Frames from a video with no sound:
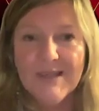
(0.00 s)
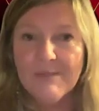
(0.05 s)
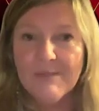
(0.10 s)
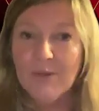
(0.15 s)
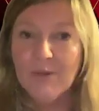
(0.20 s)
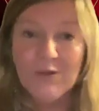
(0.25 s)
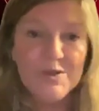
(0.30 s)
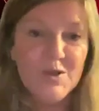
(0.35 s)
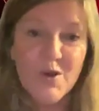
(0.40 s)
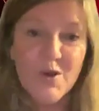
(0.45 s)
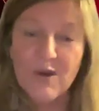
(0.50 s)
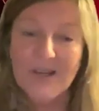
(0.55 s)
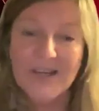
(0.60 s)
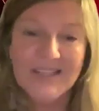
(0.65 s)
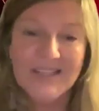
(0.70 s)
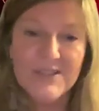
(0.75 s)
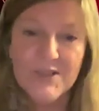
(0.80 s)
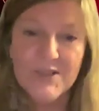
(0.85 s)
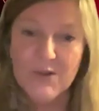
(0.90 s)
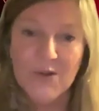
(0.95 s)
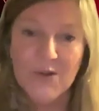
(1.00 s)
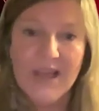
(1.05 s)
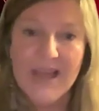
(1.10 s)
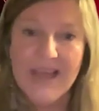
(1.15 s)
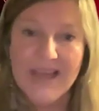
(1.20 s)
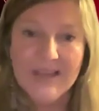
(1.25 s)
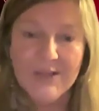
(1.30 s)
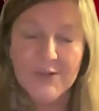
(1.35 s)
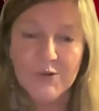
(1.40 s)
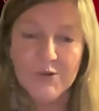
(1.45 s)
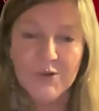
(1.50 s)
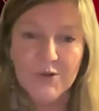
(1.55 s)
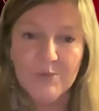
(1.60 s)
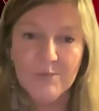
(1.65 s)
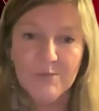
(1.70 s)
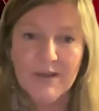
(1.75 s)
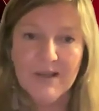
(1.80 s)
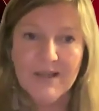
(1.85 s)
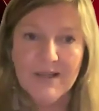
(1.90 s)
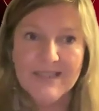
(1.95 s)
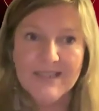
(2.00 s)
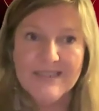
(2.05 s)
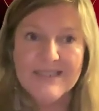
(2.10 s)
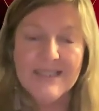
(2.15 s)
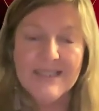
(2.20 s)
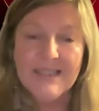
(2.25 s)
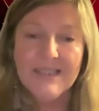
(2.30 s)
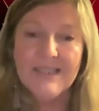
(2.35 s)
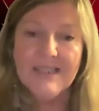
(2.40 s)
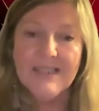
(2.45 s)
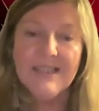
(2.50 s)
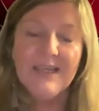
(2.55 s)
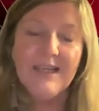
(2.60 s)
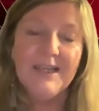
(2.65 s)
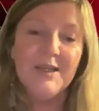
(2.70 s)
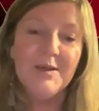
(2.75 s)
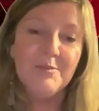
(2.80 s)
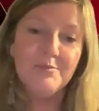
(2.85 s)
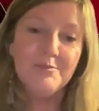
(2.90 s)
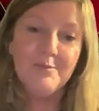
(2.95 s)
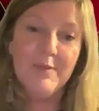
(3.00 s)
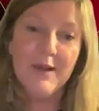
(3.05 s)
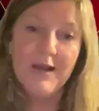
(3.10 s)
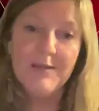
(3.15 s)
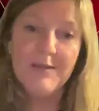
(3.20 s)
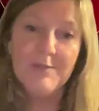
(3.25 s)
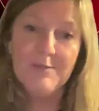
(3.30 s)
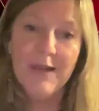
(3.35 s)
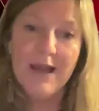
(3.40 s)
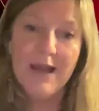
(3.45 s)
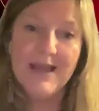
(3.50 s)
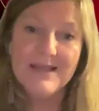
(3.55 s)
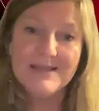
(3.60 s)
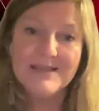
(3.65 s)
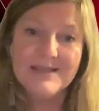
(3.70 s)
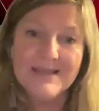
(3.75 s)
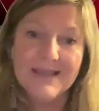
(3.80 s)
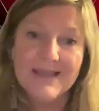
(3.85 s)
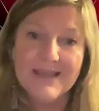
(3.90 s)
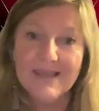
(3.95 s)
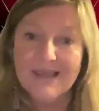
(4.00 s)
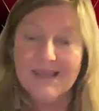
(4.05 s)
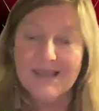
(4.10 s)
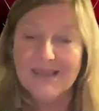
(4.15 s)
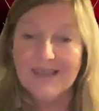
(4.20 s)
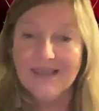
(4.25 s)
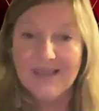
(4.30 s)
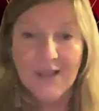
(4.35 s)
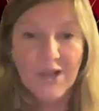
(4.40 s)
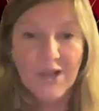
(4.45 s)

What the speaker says: I'm not talking to your head or your mind. I am bypassing